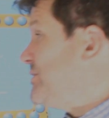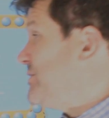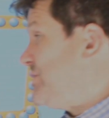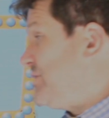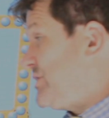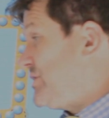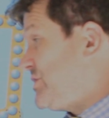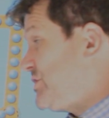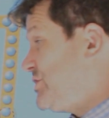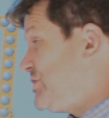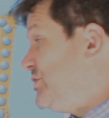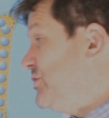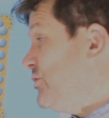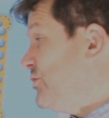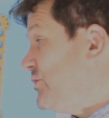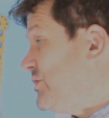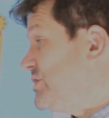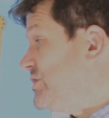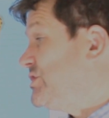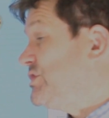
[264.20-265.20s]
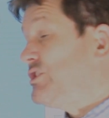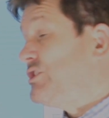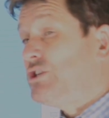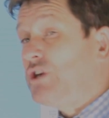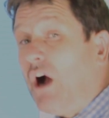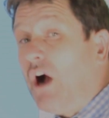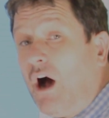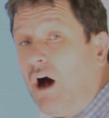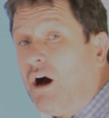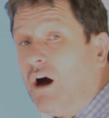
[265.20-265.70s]
So the, or the
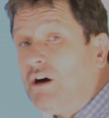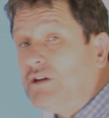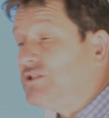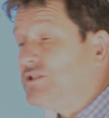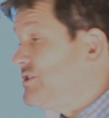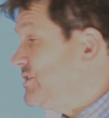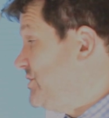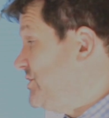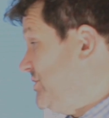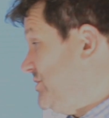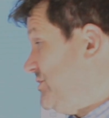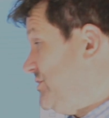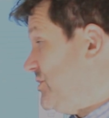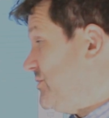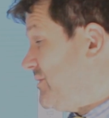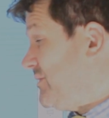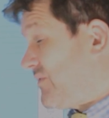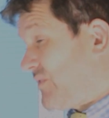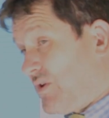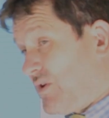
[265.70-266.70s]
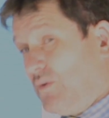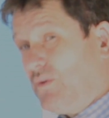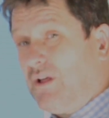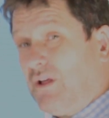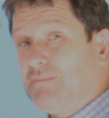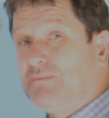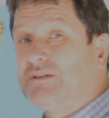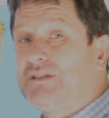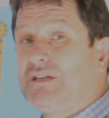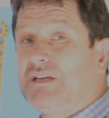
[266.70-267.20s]
charge, number of
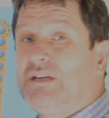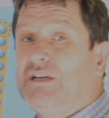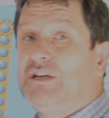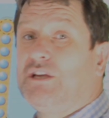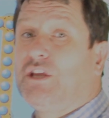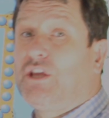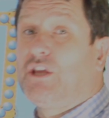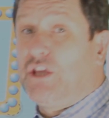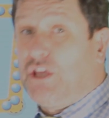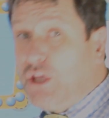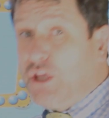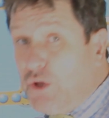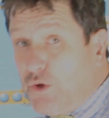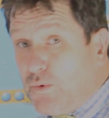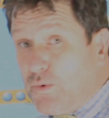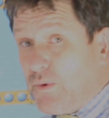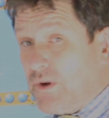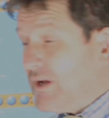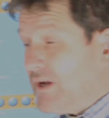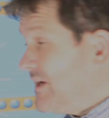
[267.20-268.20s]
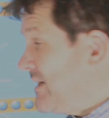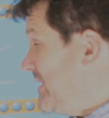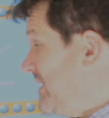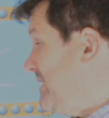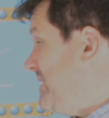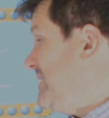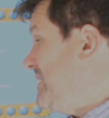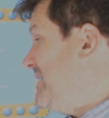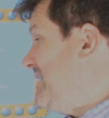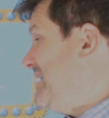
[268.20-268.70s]
coulombs, Q
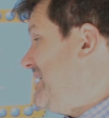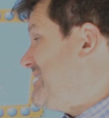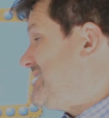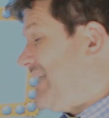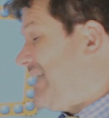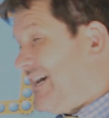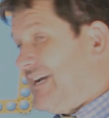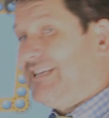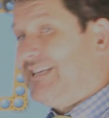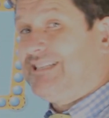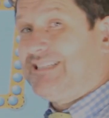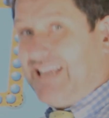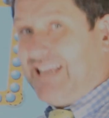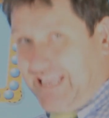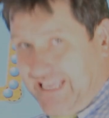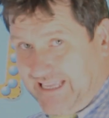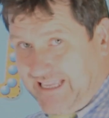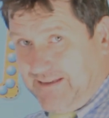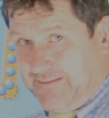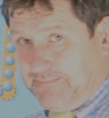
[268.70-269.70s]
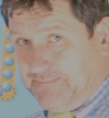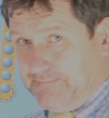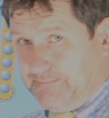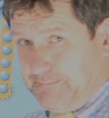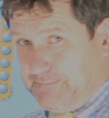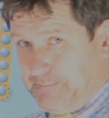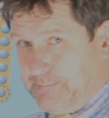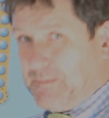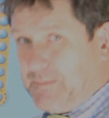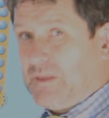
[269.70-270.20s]
is IT.
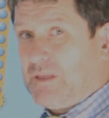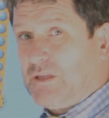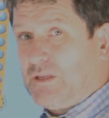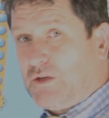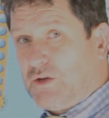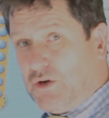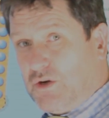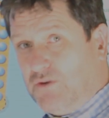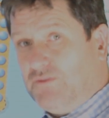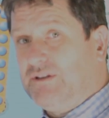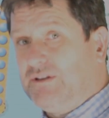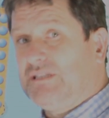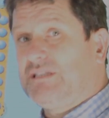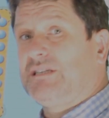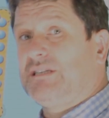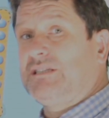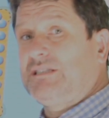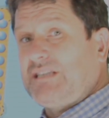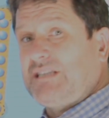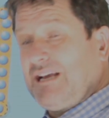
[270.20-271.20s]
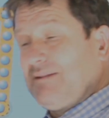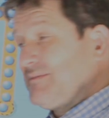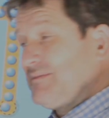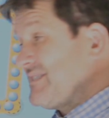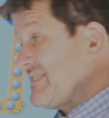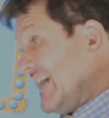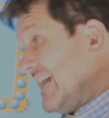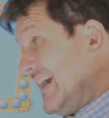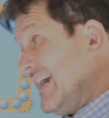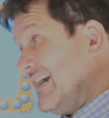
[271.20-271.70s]
Current
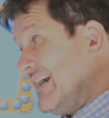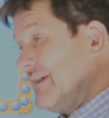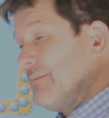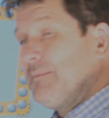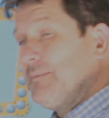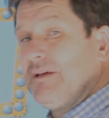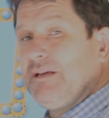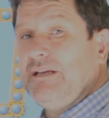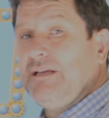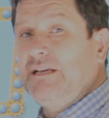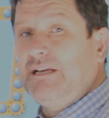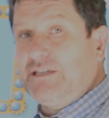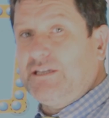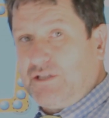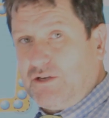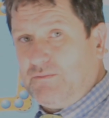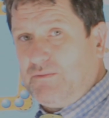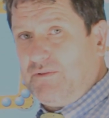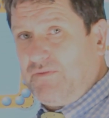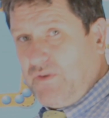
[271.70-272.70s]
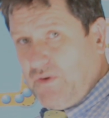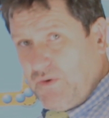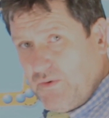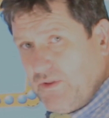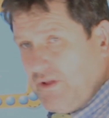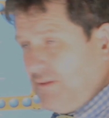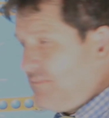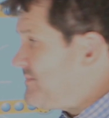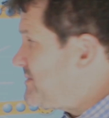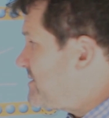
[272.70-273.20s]
times time is the number of
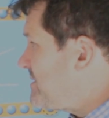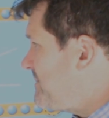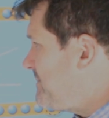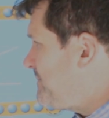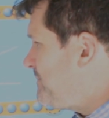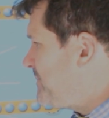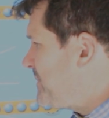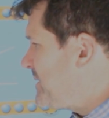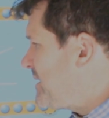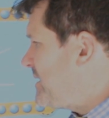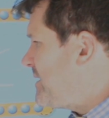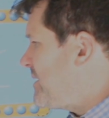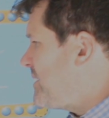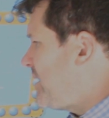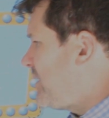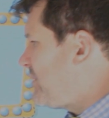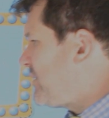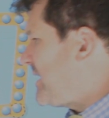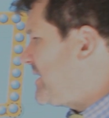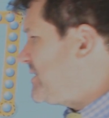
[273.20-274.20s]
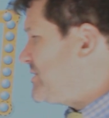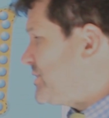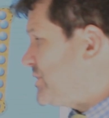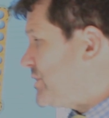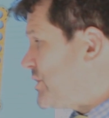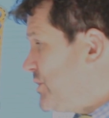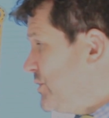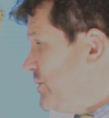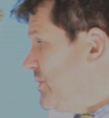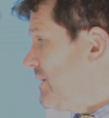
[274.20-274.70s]
coulombs. Okay,
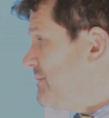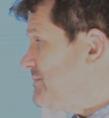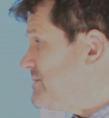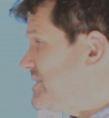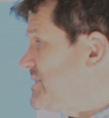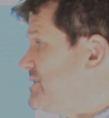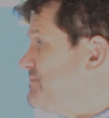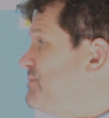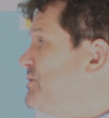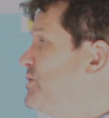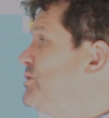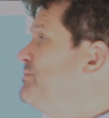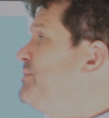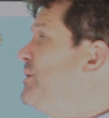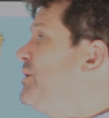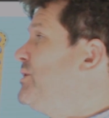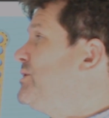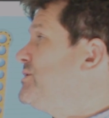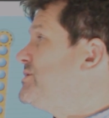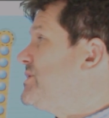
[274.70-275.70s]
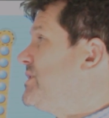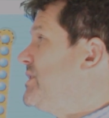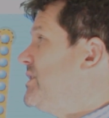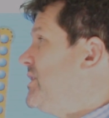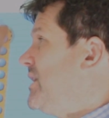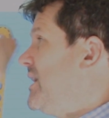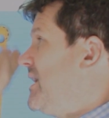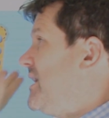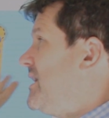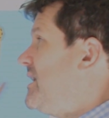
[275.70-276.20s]
so the coulombs, these blue balls,
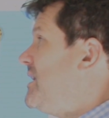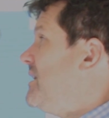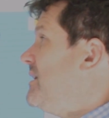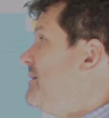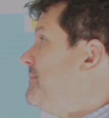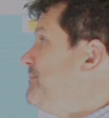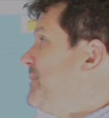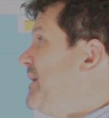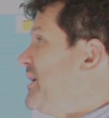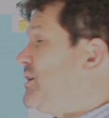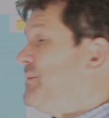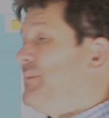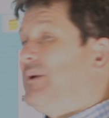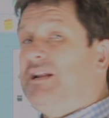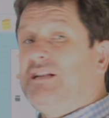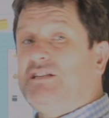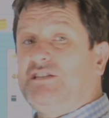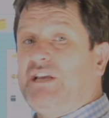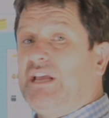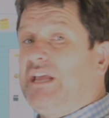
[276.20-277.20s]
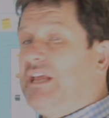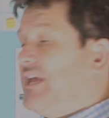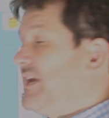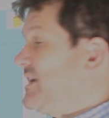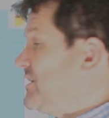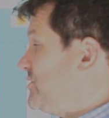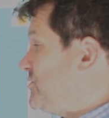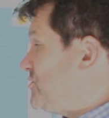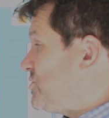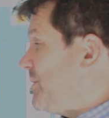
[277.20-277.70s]
pick up energy
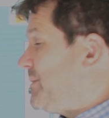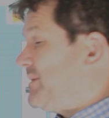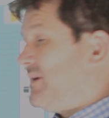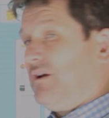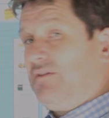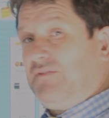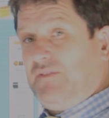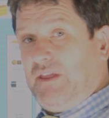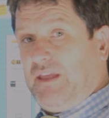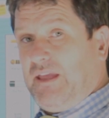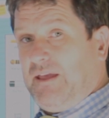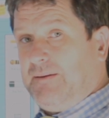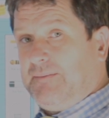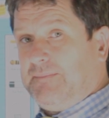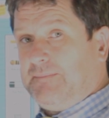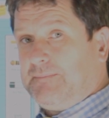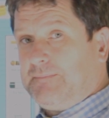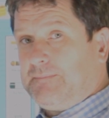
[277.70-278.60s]
here, drop it off here.